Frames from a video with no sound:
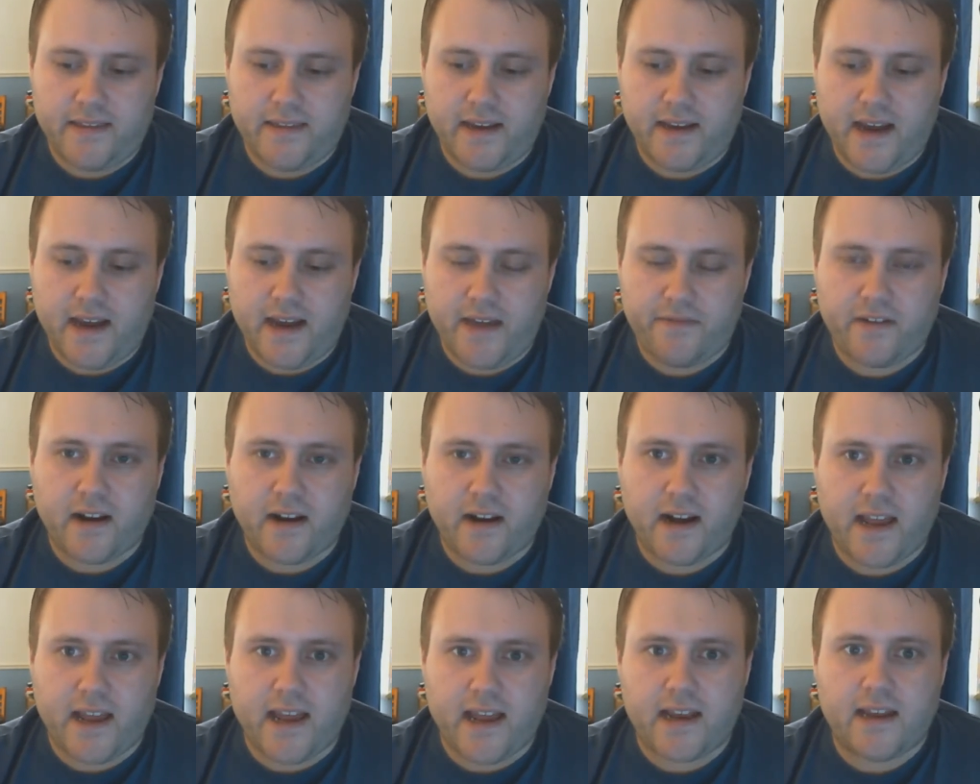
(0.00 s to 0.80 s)
the left
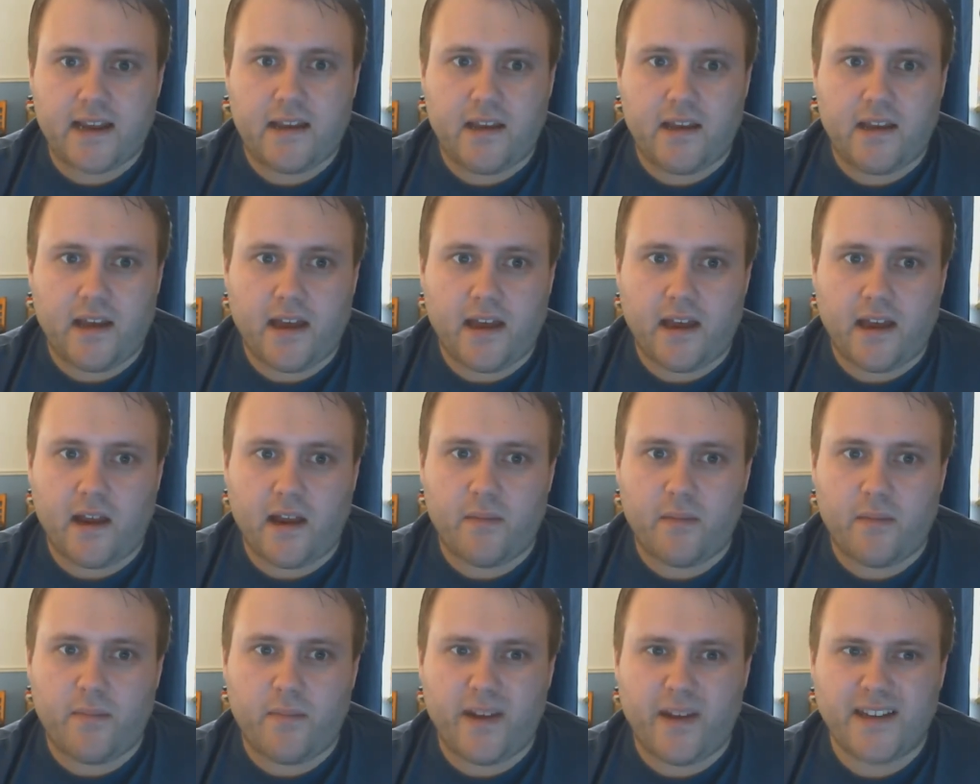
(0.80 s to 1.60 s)
click
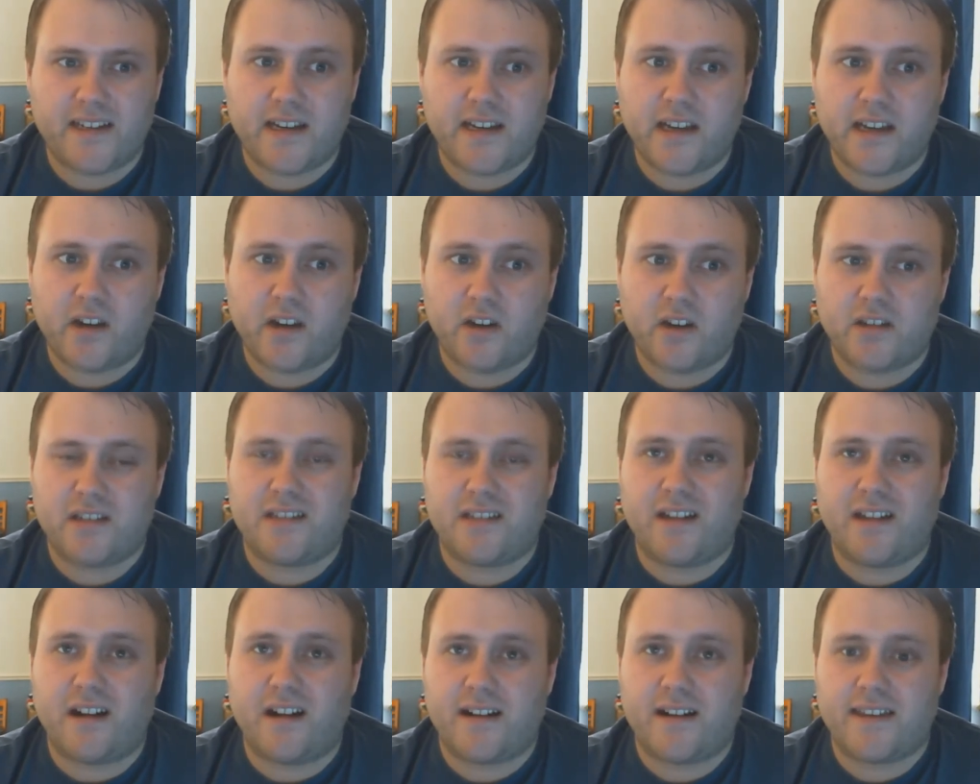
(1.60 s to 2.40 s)
uh, basically got
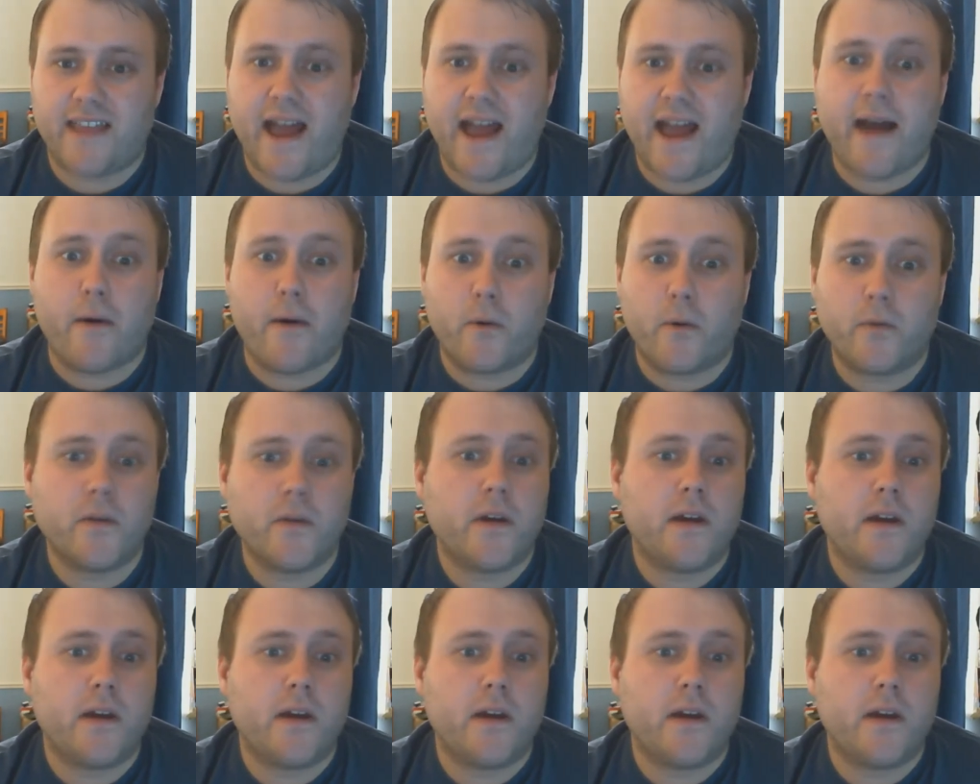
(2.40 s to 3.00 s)
stuck down,